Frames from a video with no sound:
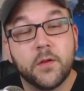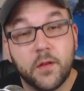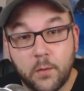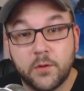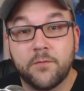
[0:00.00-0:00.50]

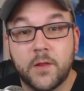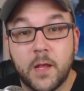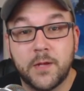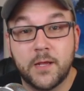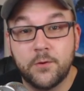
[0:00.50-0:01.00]
then I will
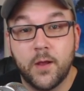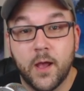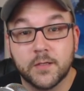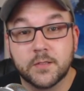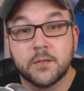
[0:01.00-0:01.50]
definitely update you
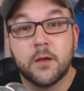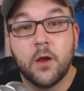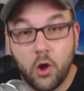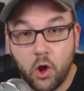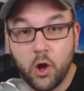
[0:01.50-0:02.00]
guys
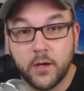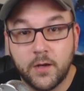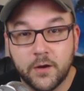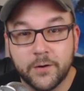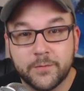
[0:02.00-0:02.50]
on
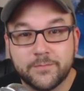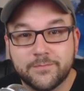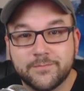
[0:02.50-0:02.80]
here.